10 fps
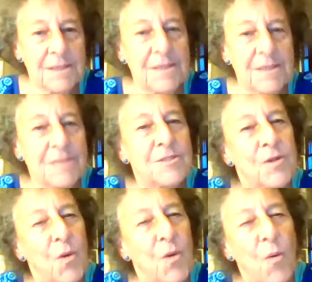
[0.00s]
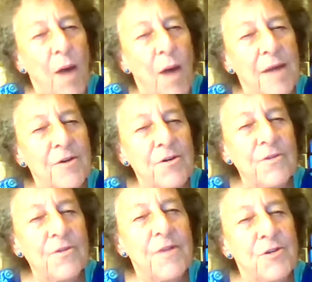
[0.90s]
is quieter
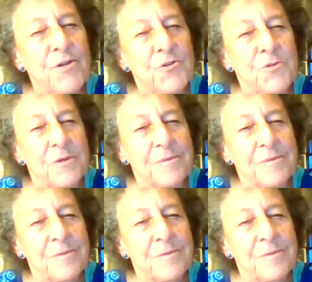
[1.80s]
than usual.